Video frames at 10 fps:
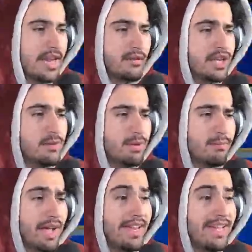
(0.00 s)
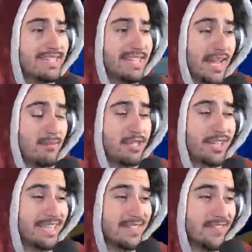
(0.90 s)
Now, keep in mind, his damage
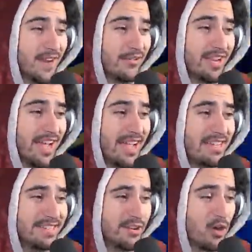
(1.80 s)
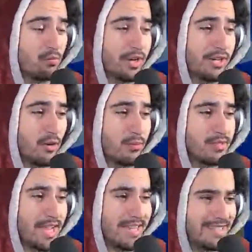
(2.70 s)
is very high. He's already
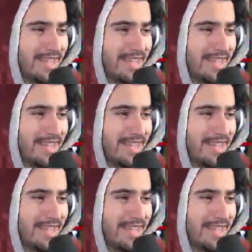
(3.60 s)
almost at